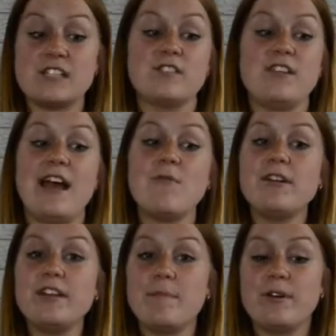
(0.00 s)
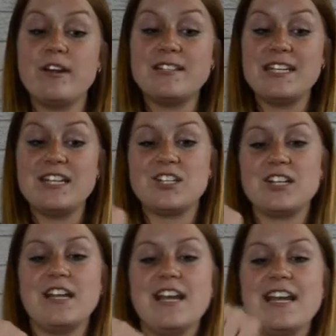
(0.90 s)
so now we're gonna put our
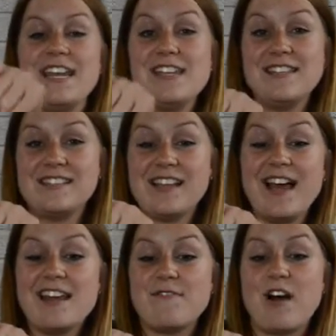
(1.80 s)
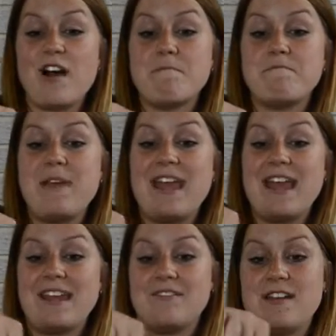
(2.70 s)
t-shirt inside of our
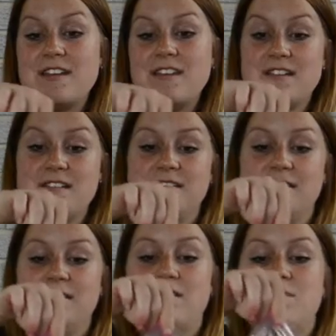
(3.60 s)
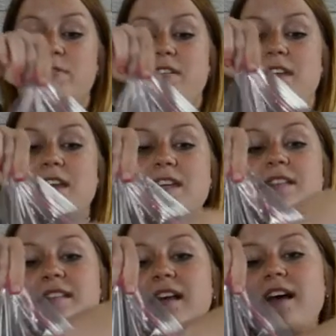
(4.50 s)
bag right here. So put it
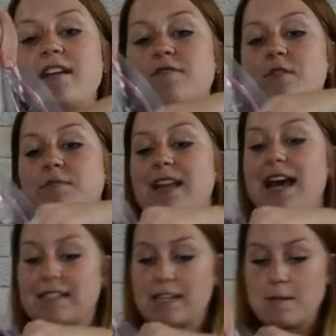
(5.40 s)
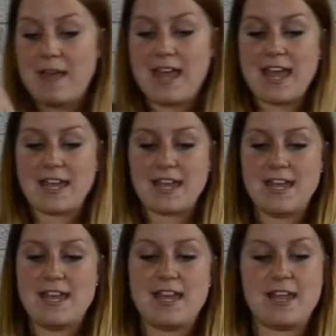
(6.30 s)
inside of your plastic bag
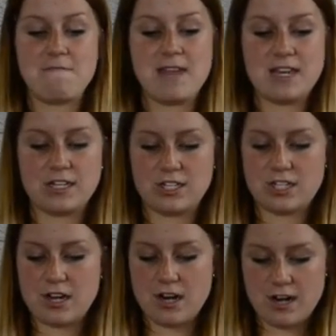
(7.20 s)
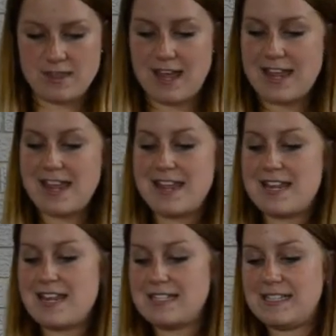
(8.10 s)
and make sure that it
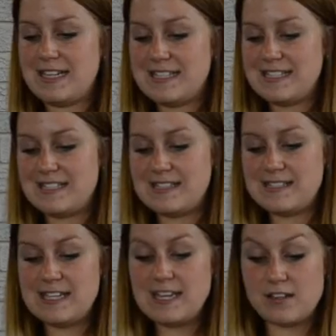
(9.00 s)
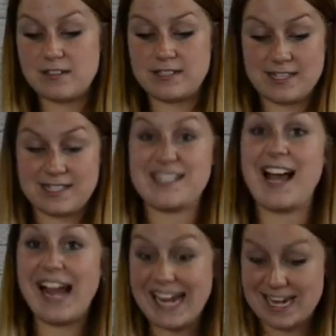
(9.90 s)
is sealed
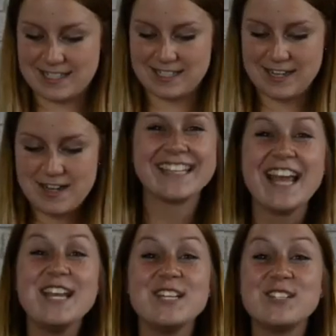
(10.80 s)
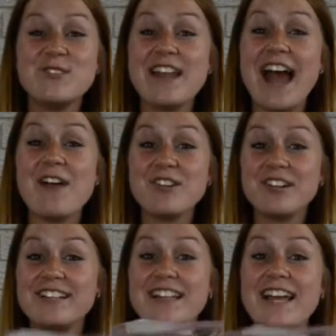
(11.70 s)
tight. So now you're
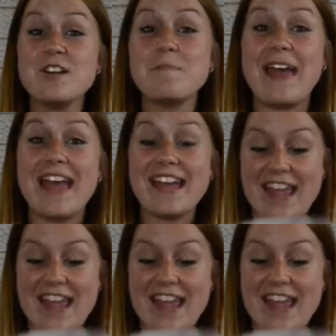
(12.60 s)
gonna let your bag